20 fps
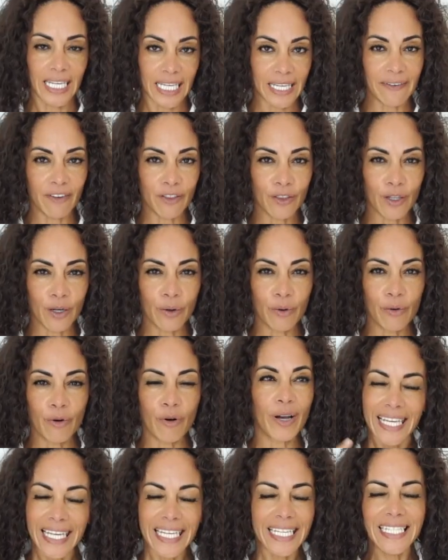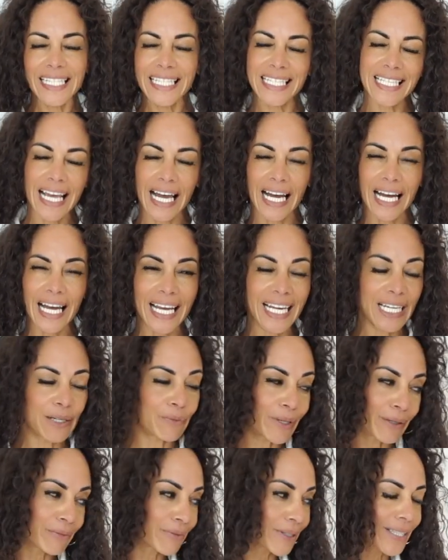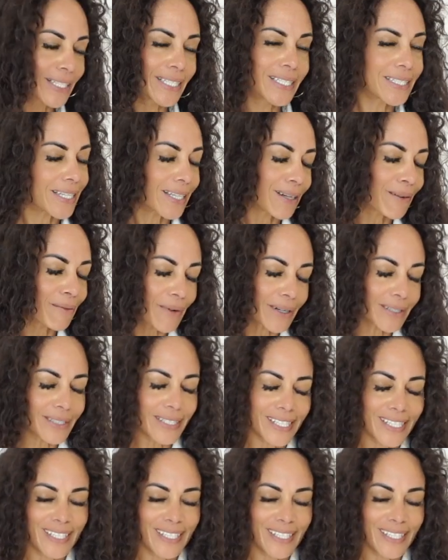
even though inside we really didn't want